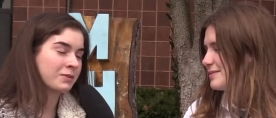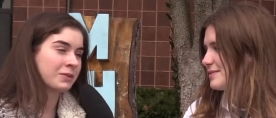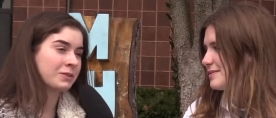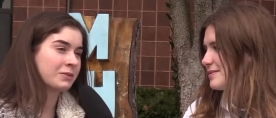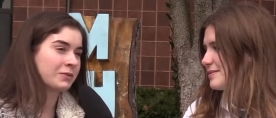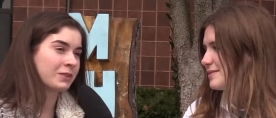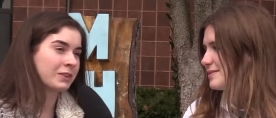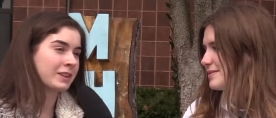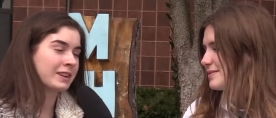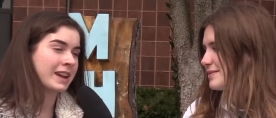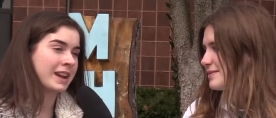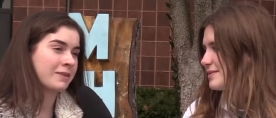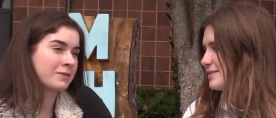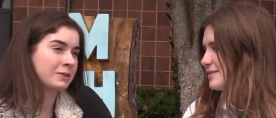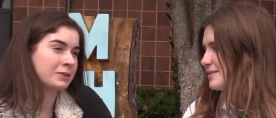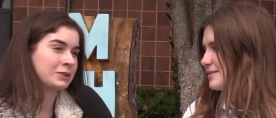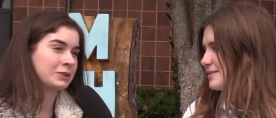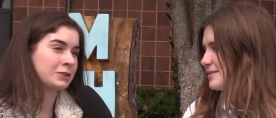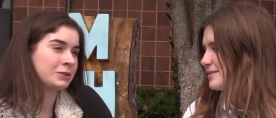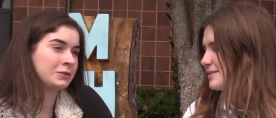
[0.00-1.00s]
Speaker 1: been really
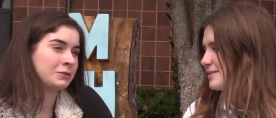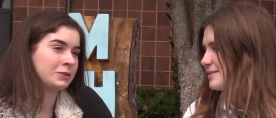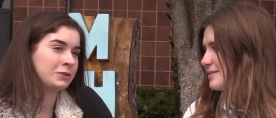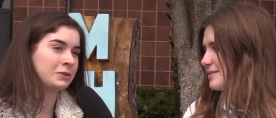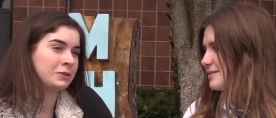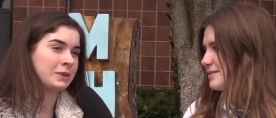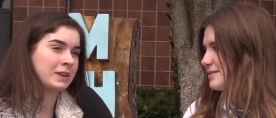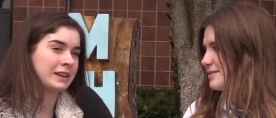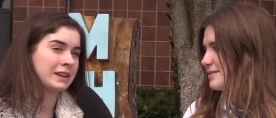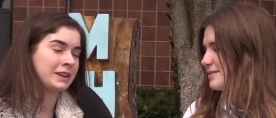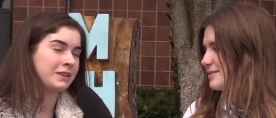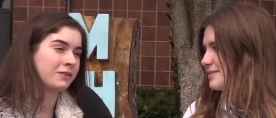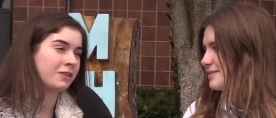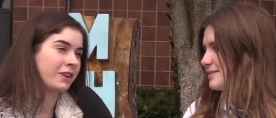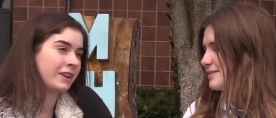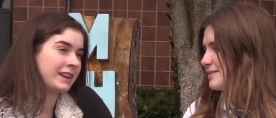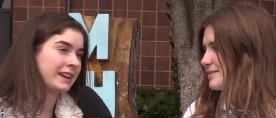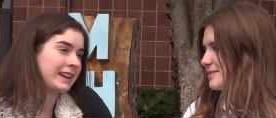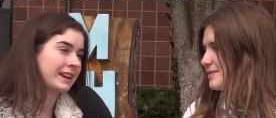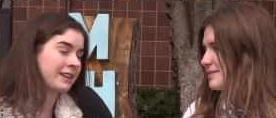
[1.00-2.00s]
able to do any
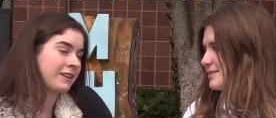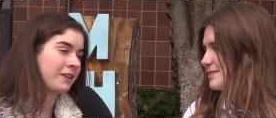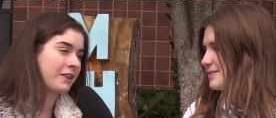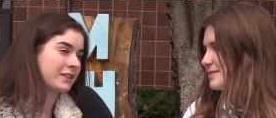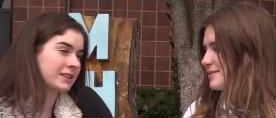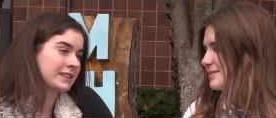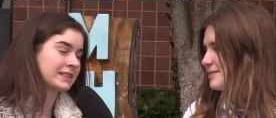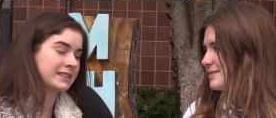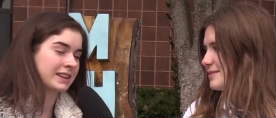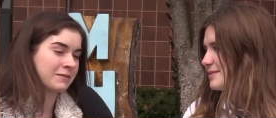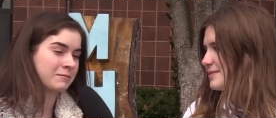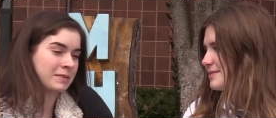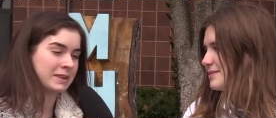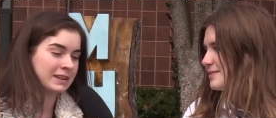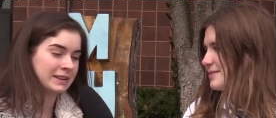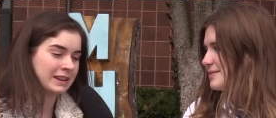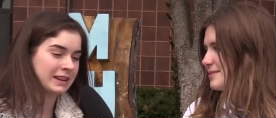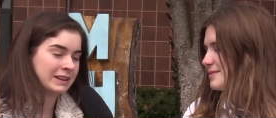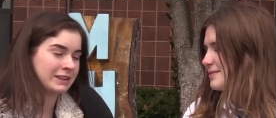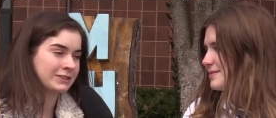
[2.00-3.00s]
running at all since I've
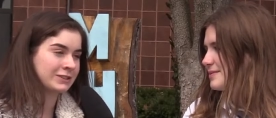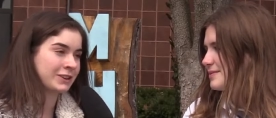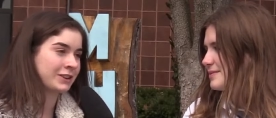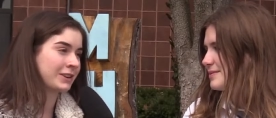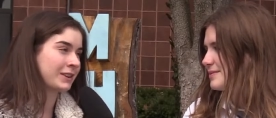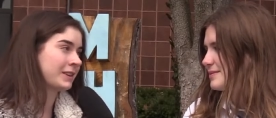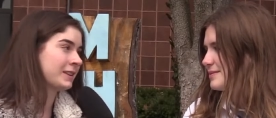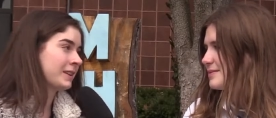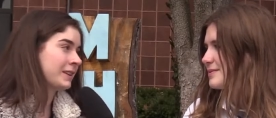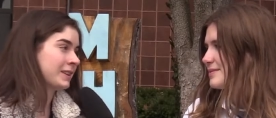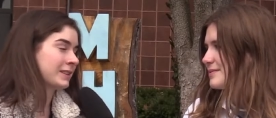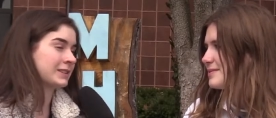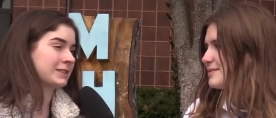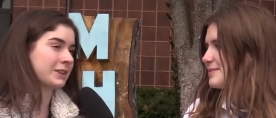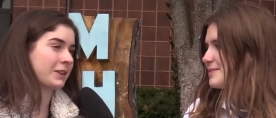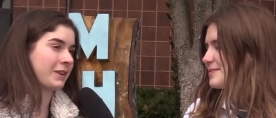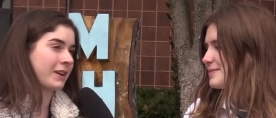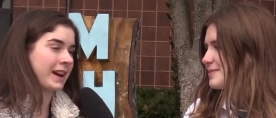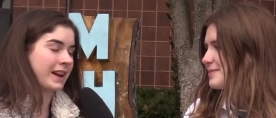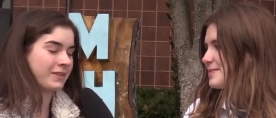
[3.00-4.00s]
been injured,
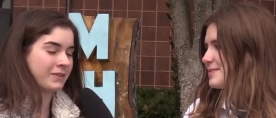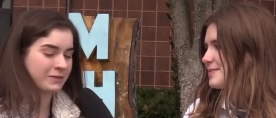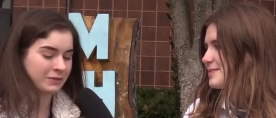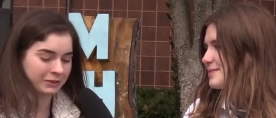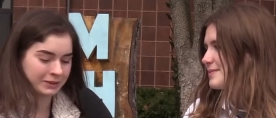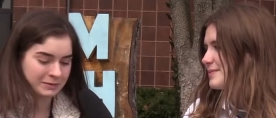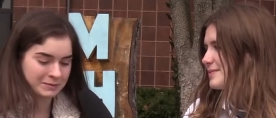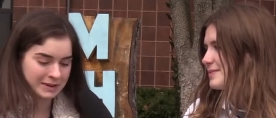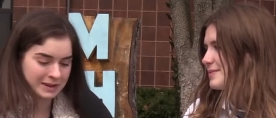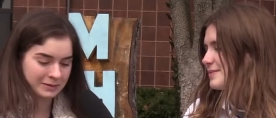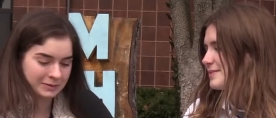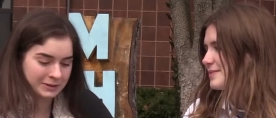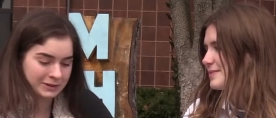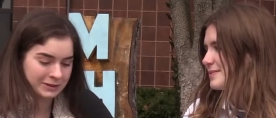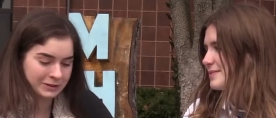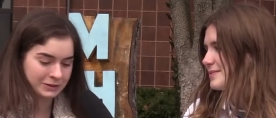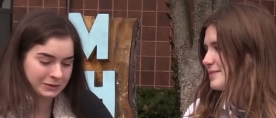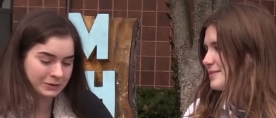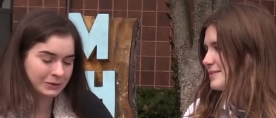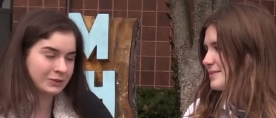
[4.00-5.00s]
so I haven't really been able
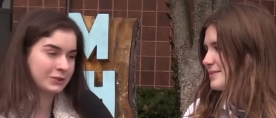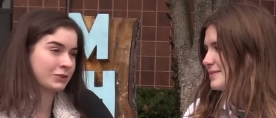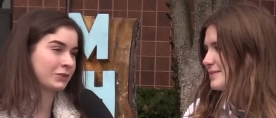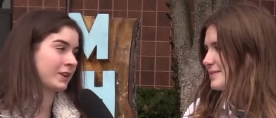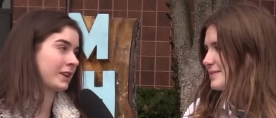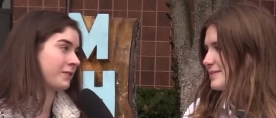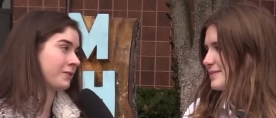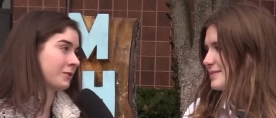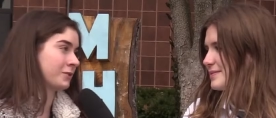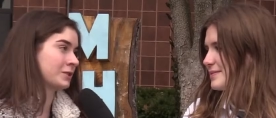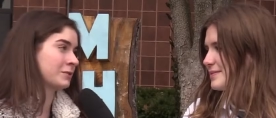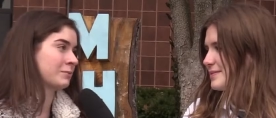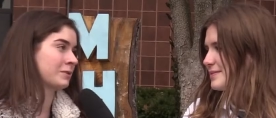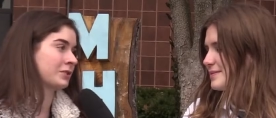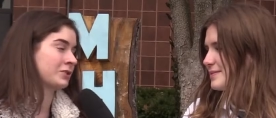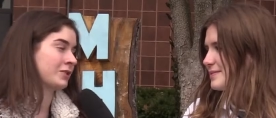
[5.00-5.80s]
to train for spring